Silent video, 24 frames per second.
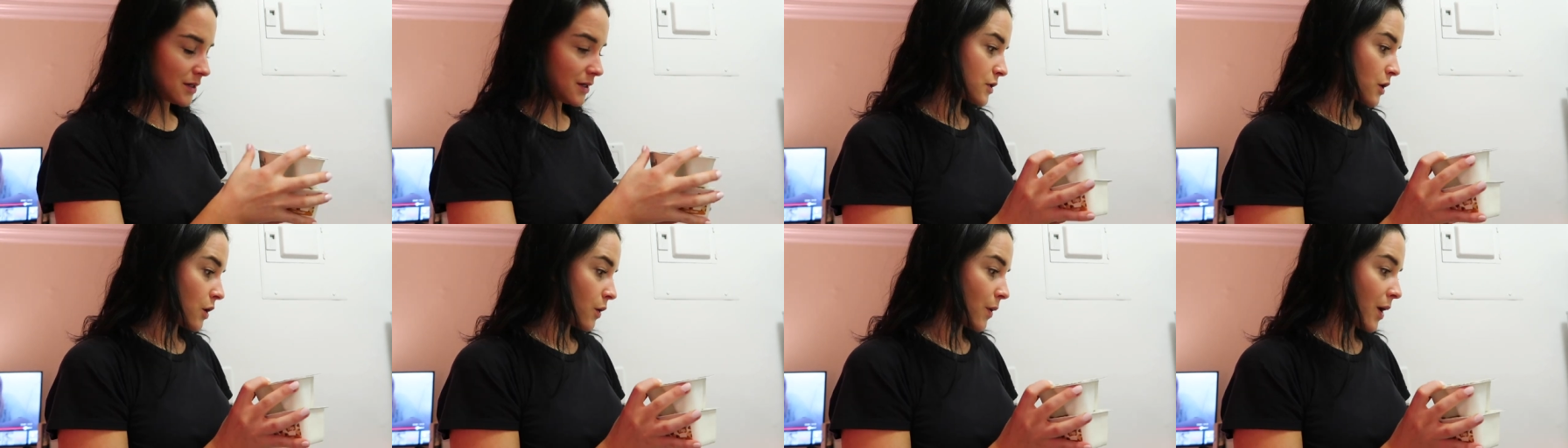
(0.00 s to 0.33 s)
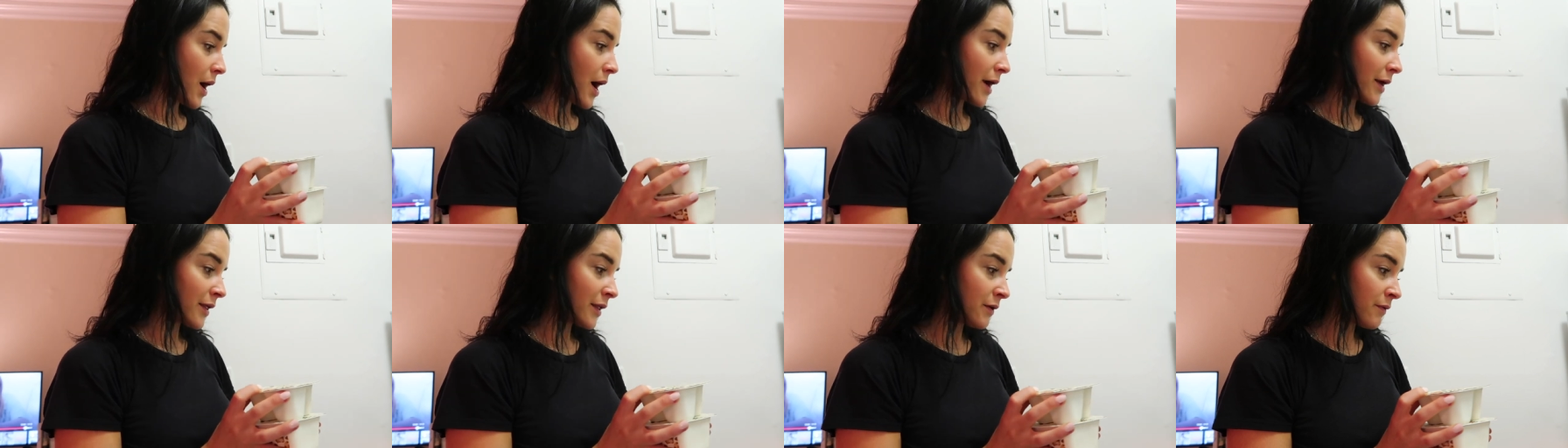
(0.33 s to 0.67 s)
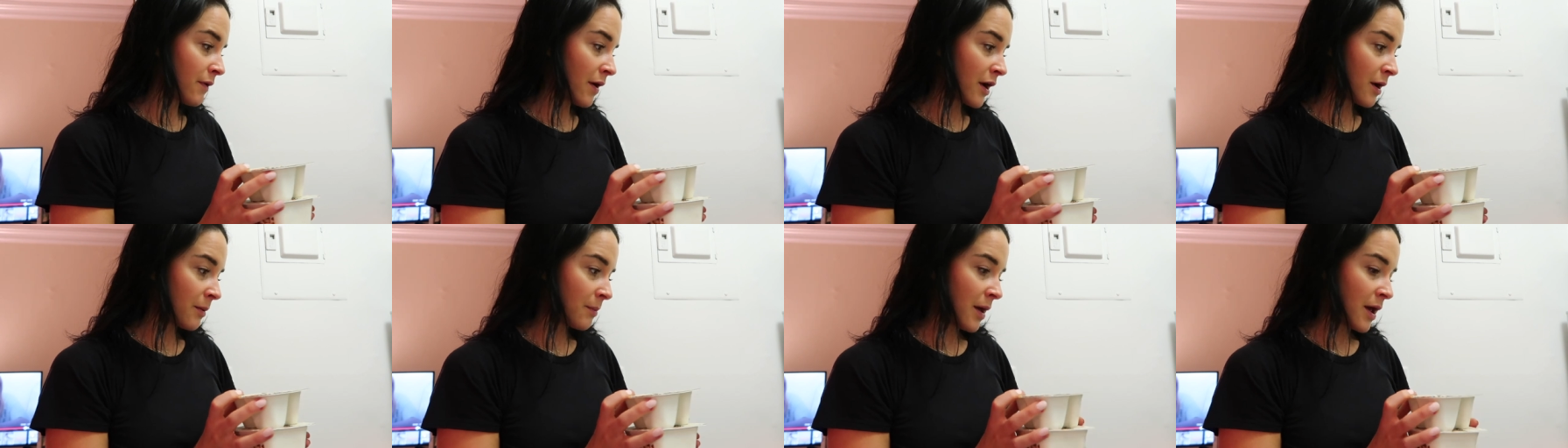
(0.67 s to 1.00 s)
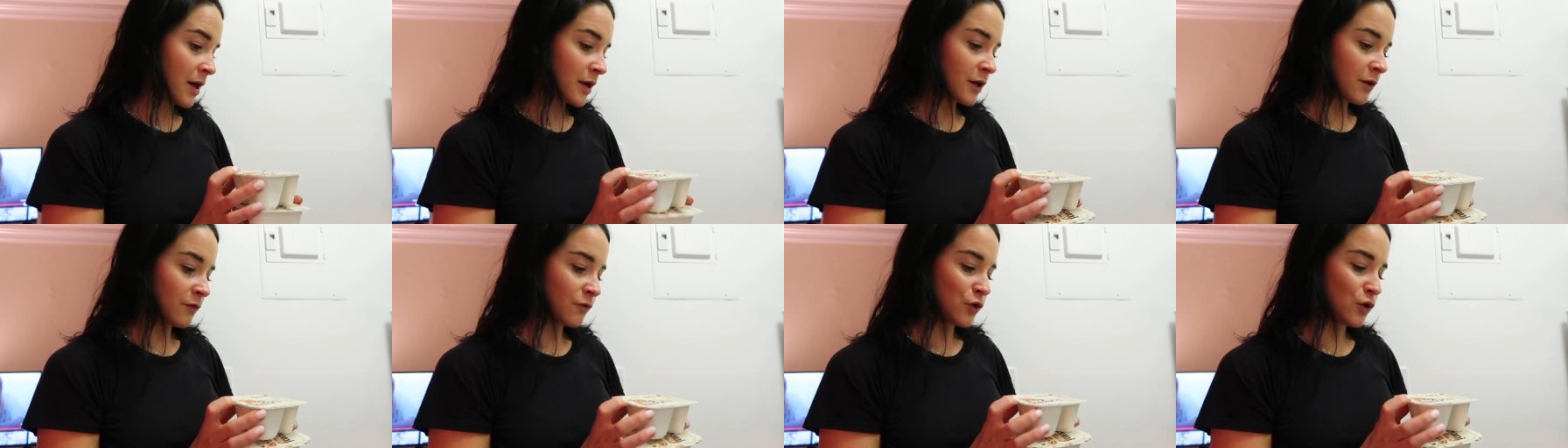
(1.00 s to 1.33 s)
So highly
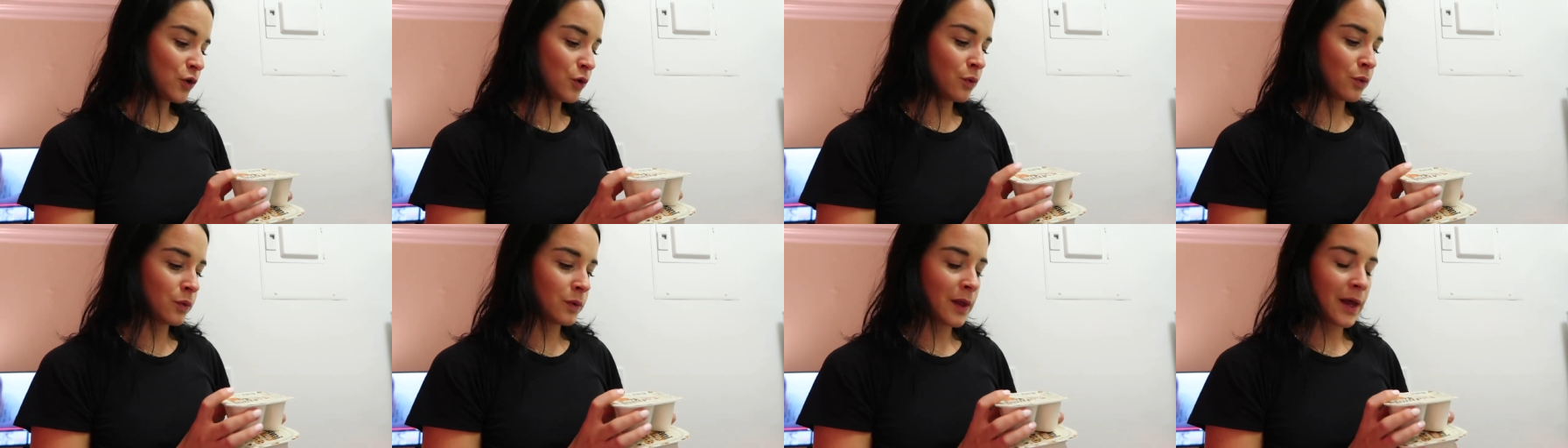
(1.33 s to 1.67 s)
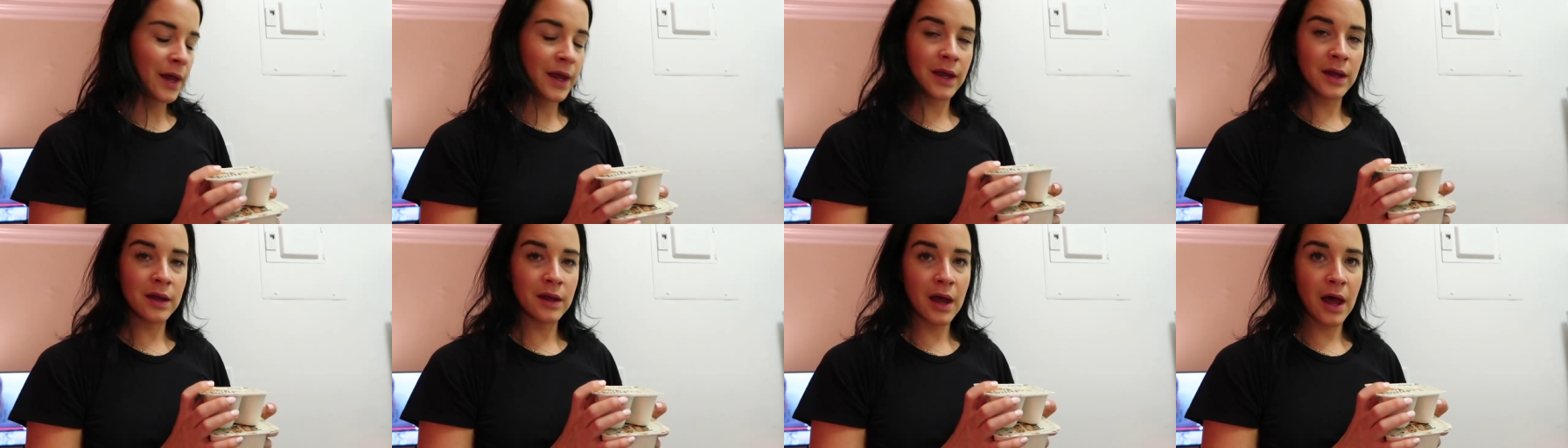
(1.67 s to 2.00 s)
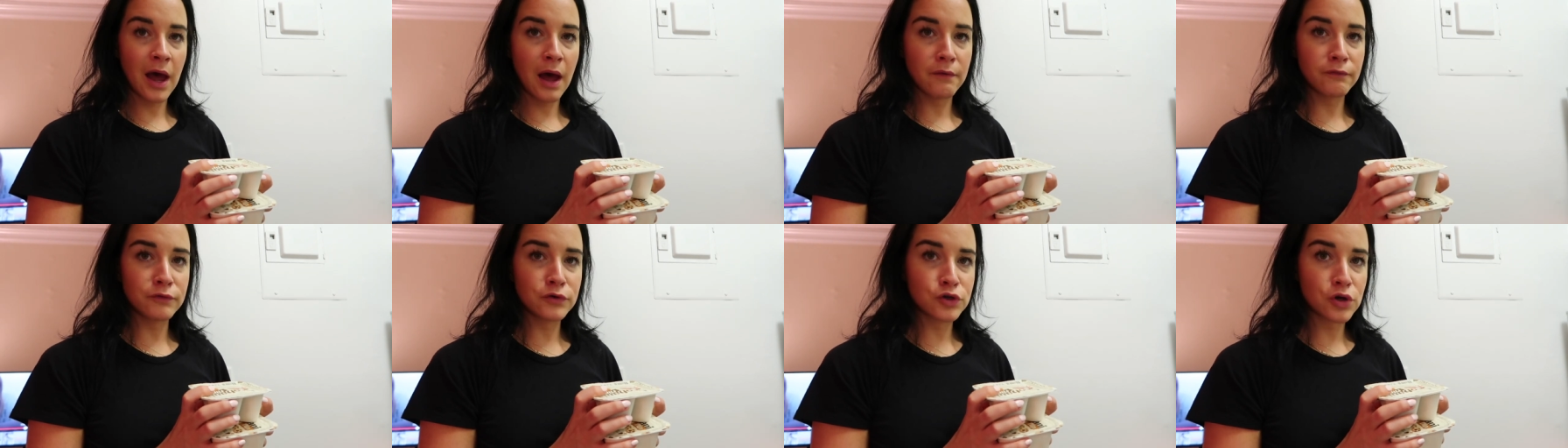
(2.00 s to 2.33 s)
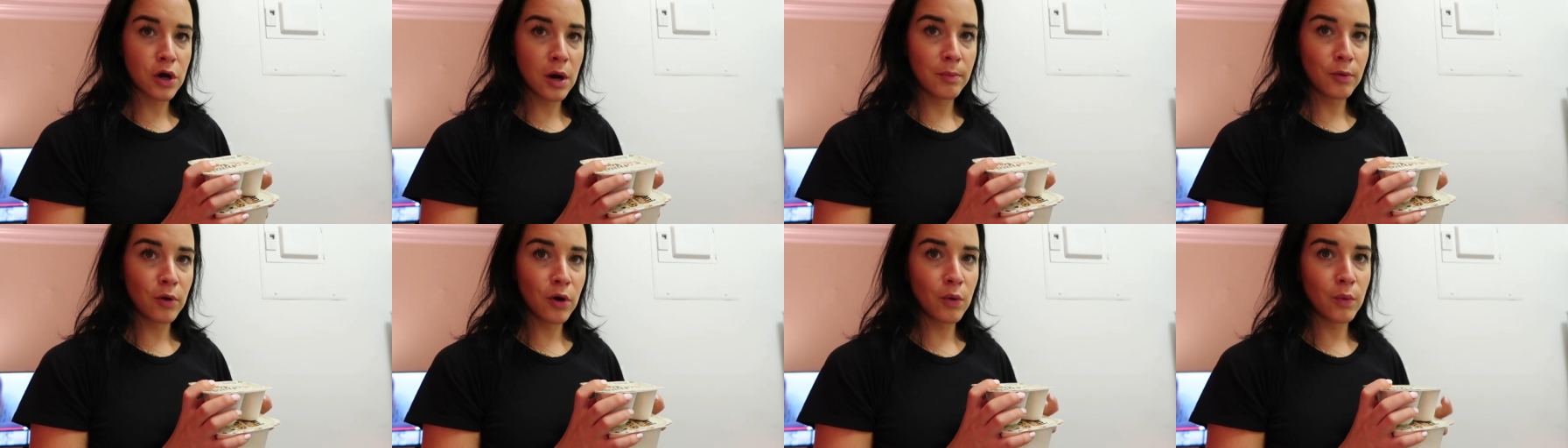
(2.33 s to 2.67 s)
recommend if you like have
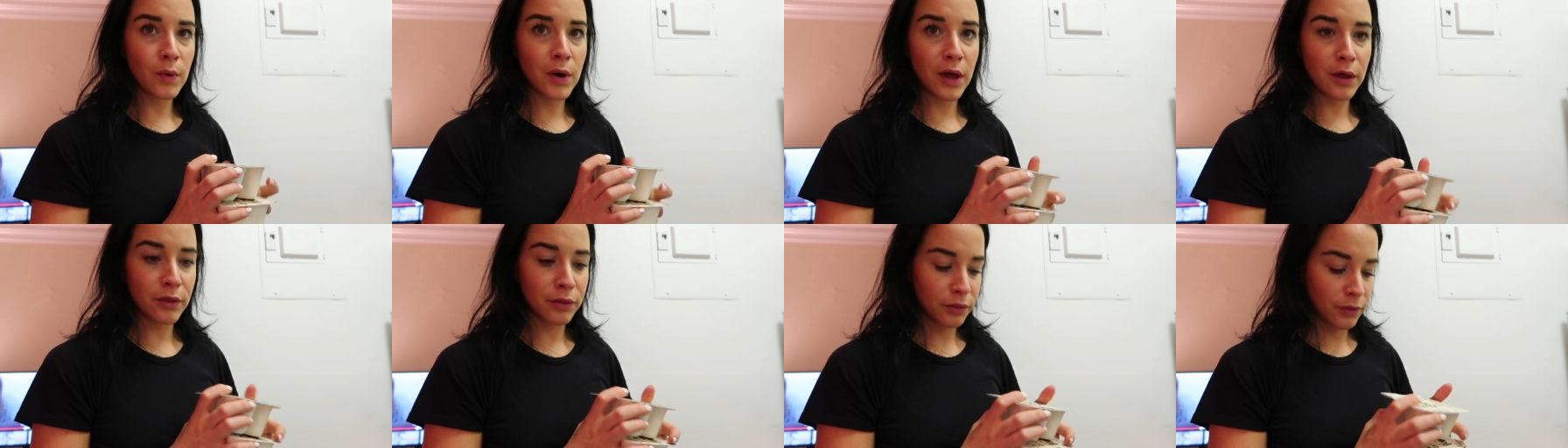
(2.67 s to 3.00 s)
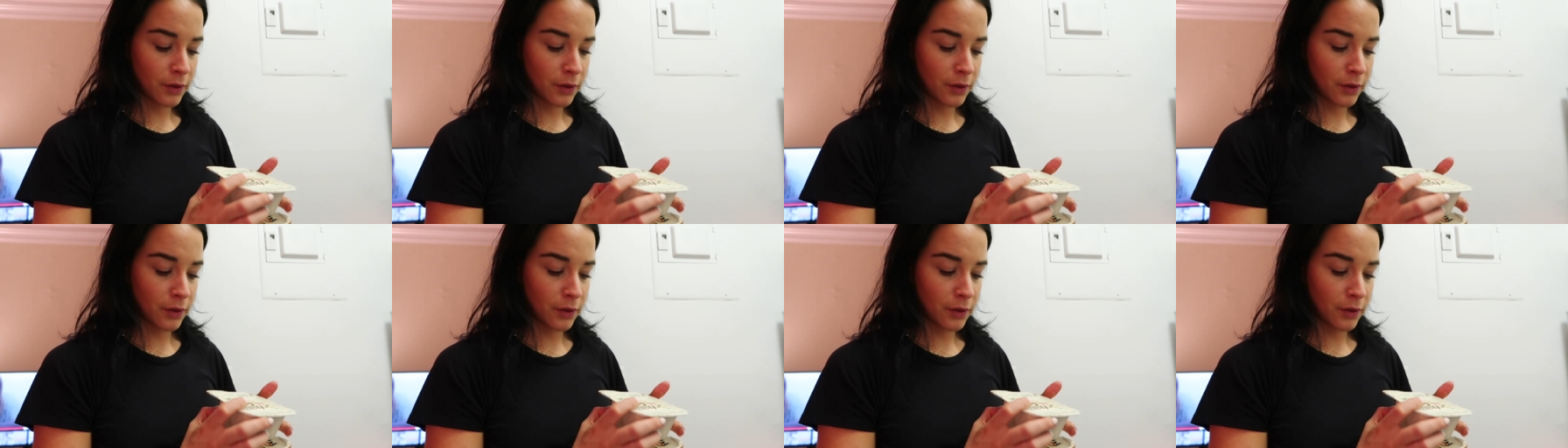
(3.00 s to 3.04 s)
trouble with